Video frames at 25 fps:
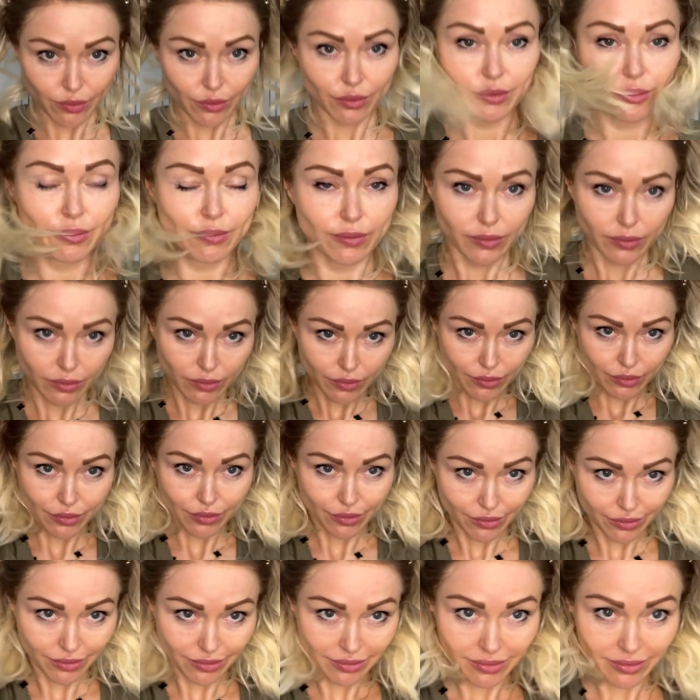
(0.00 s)
Another
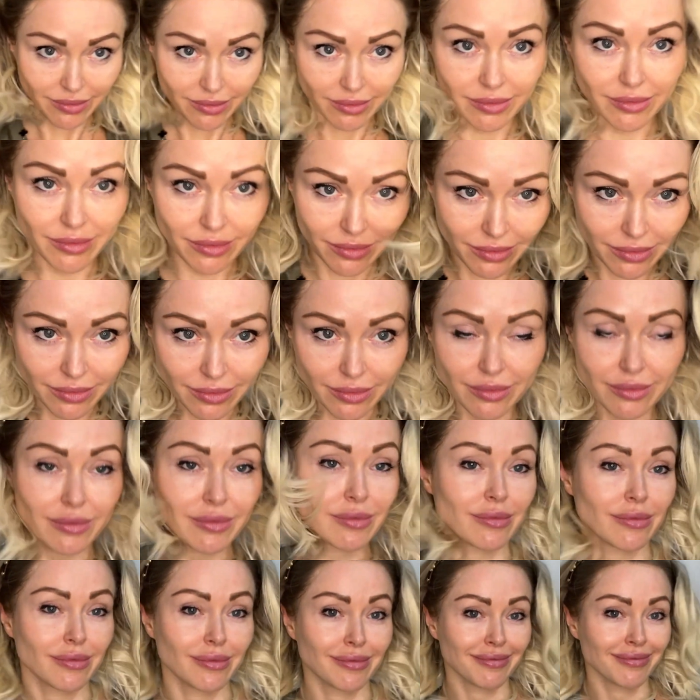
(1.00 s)
lovely choice
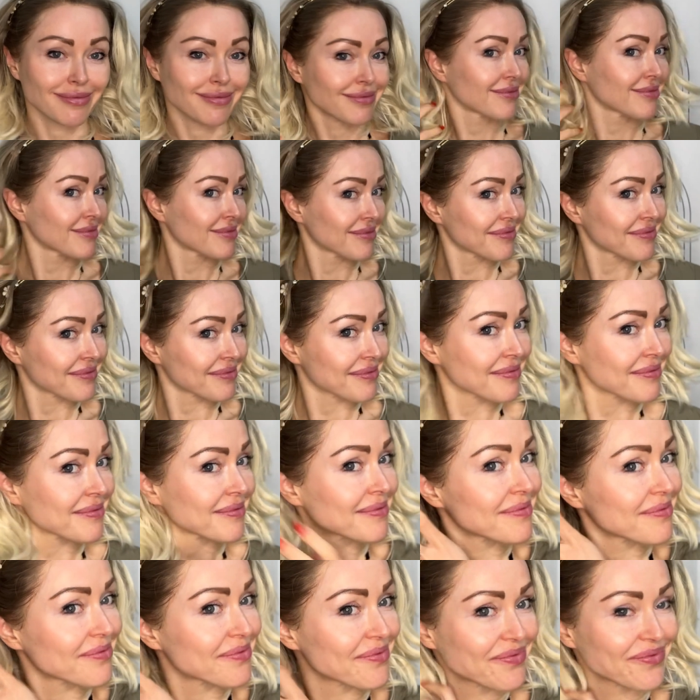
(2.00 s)
is
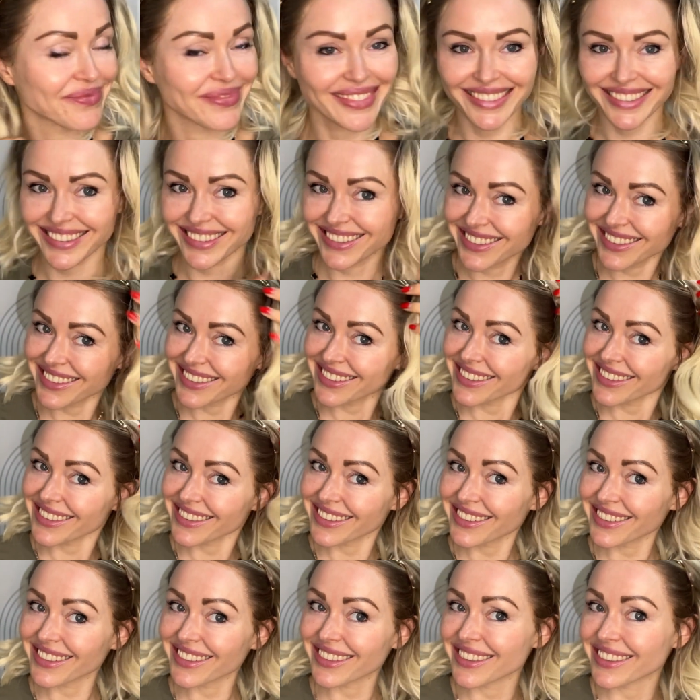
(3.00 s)
headbangs, which I
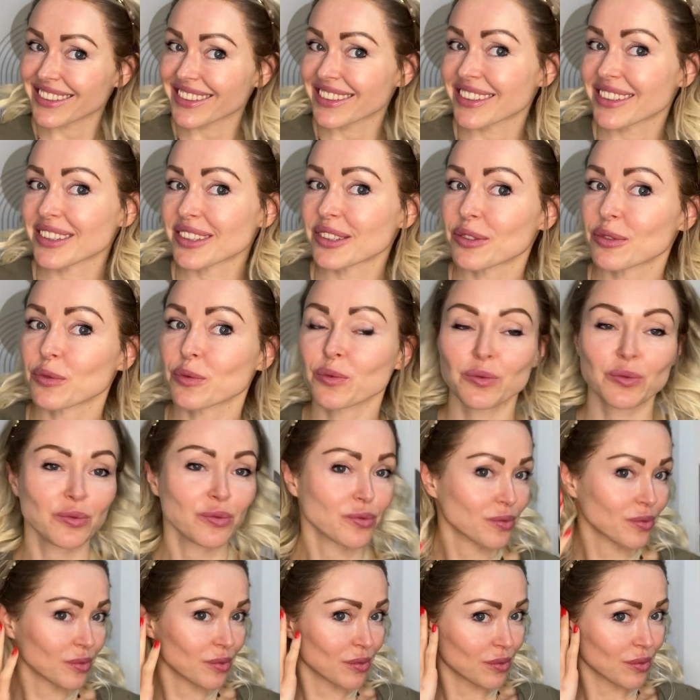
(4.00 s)
adore
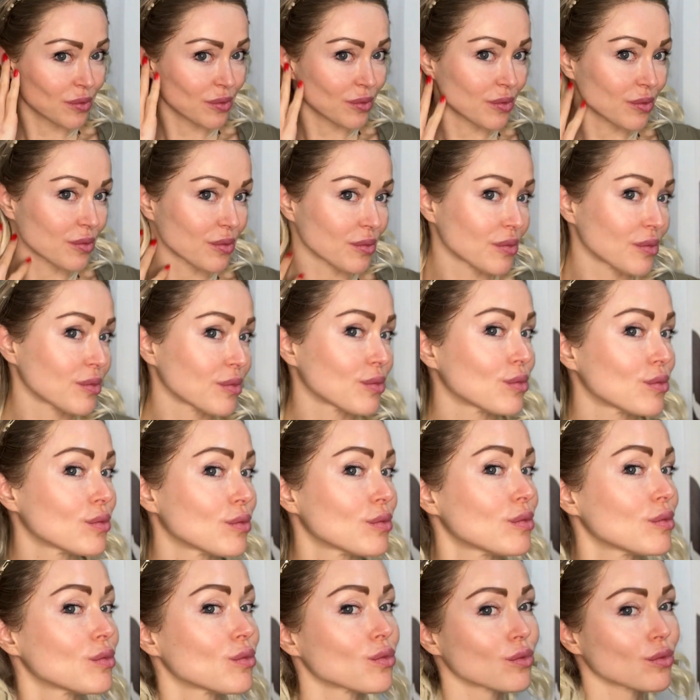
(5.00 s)
using to keep my hair
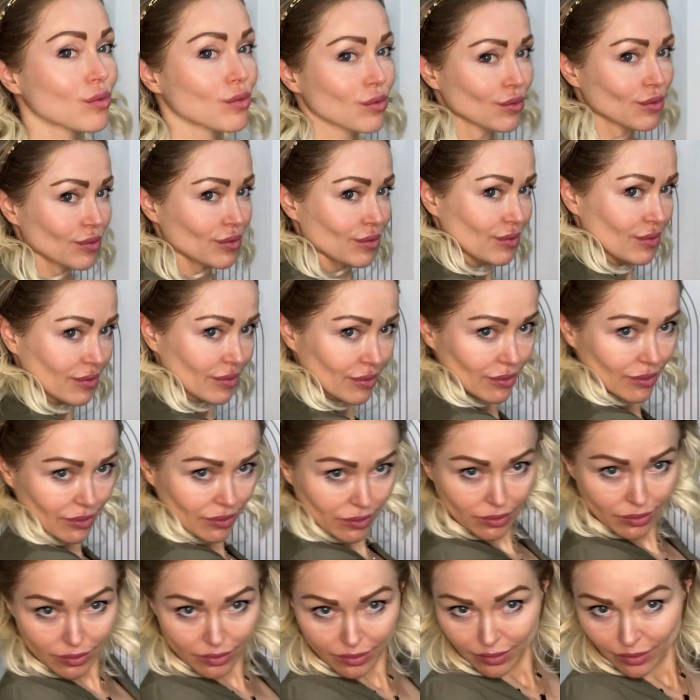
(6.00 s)
away
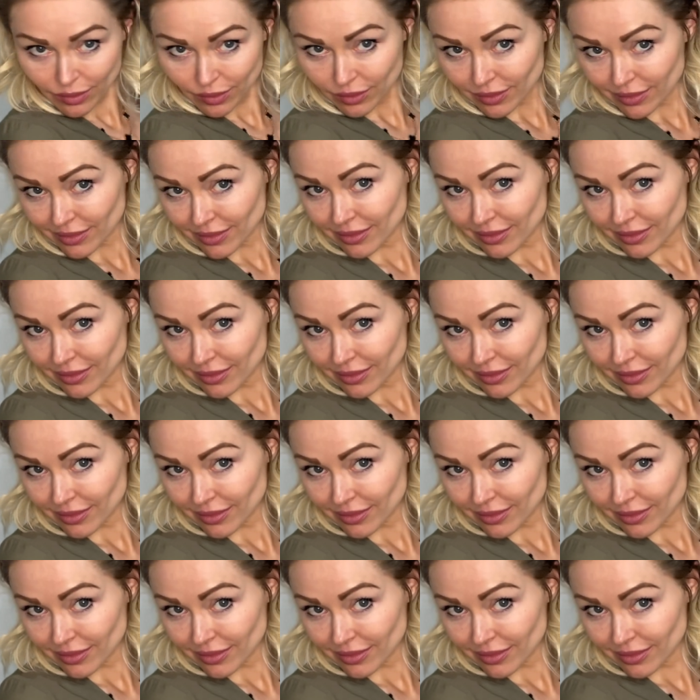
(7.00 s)
from my